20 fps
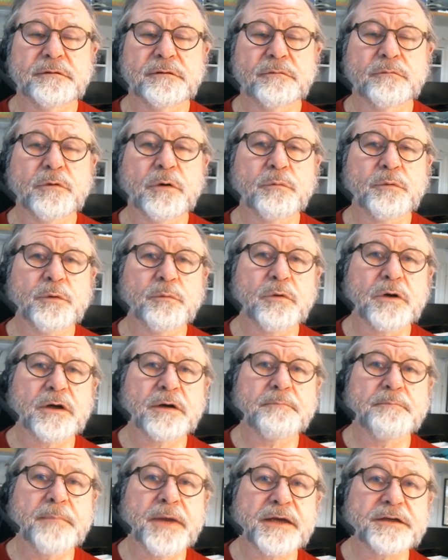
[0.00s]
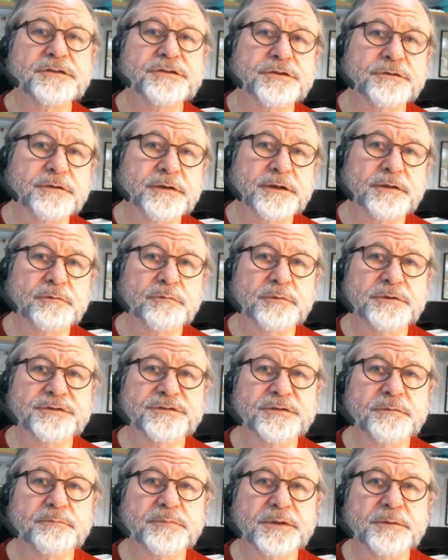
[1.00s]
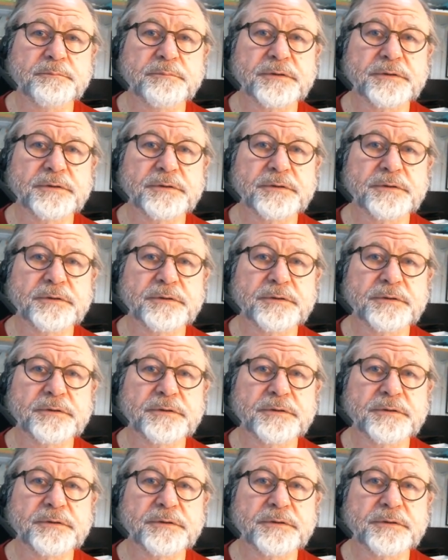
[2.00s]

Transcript: when we want to measure it, we simply